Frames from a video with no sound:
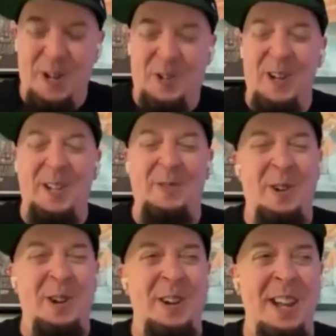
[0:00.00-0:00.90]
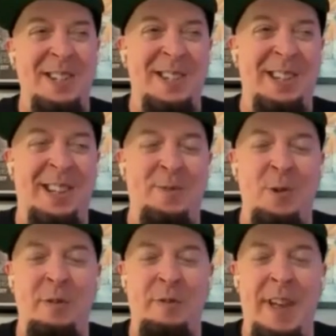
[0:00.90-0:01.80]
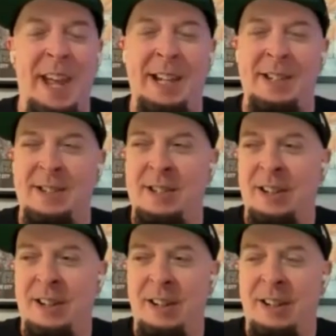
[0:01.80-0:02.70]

but we agree that we are nasty Leroy fans.